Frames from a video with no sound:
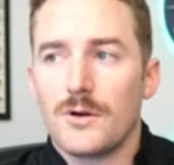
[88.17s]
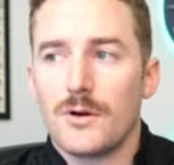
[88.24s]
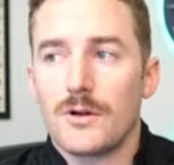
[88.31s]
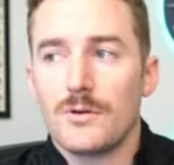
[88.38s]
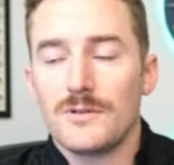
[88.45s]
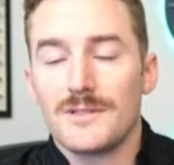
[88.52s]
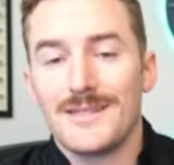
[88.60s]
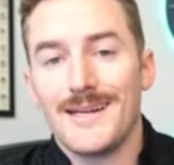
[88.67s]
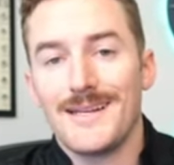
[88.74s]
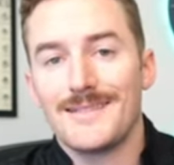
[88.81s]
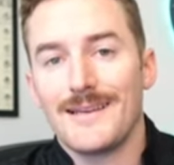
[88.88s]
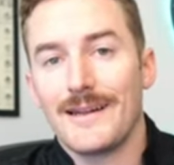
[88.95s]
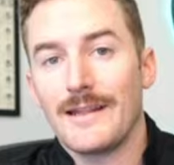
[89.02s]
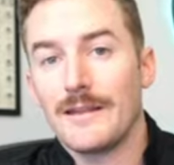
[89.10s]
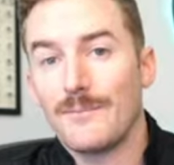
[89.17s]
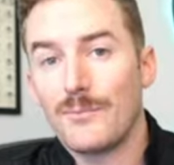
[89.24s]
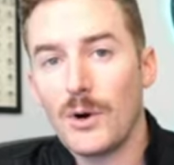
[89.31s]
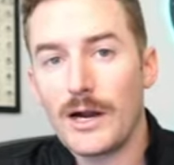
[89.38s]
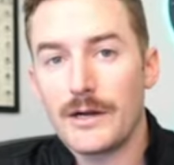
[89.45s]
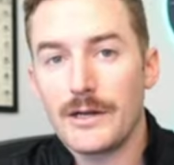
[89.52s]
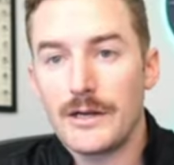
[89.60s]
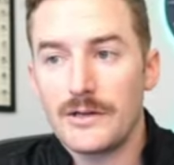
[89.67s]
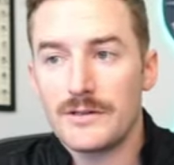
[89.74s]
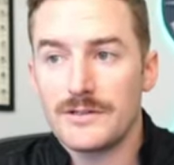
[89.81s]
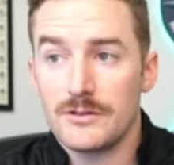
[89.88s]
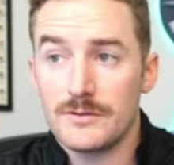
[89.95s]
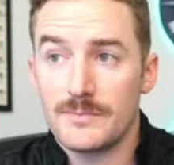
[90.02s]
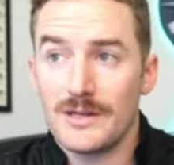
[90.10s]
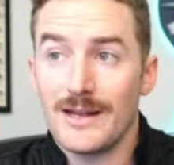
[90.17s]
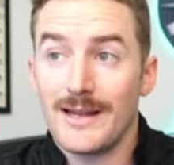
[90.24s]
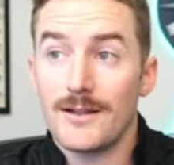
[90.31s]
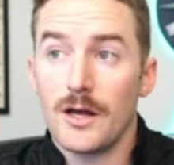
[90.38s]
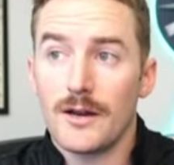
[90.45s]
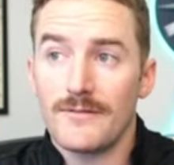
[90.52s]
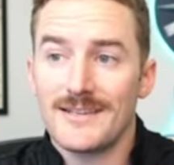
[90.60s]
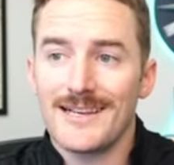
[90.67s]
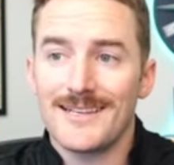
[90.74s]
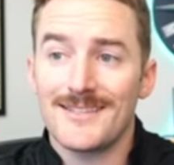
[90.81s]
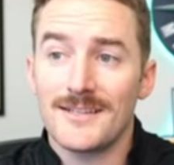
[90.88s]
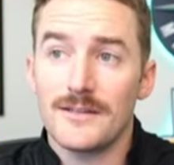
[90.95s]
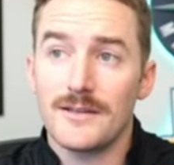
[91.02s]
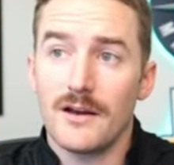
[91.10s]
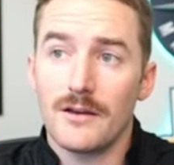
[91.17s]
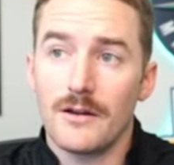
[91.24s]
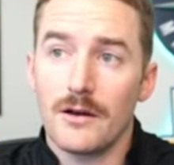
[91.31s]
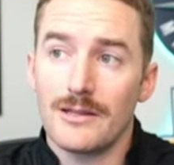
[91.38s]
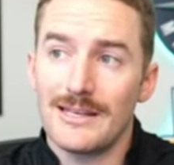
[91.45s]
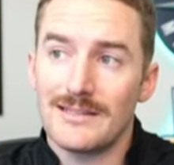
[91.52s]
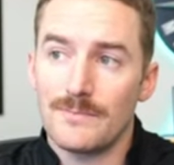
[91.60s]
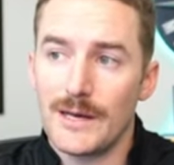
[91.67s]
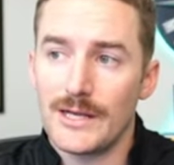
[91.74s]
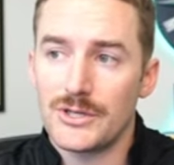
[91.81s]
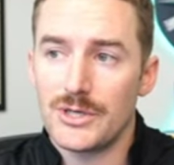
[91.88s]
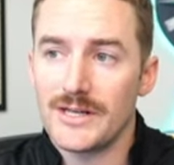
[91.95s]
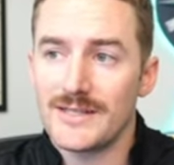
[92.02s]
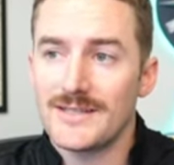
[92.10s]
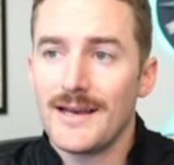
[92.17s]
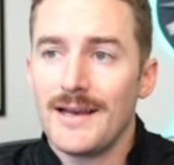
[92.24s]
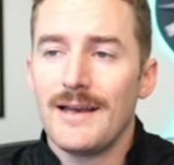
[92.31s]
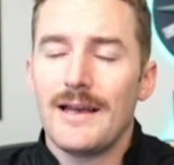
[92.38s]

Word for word: article states that in the prior years, there's been a lot of testing done on these metrics.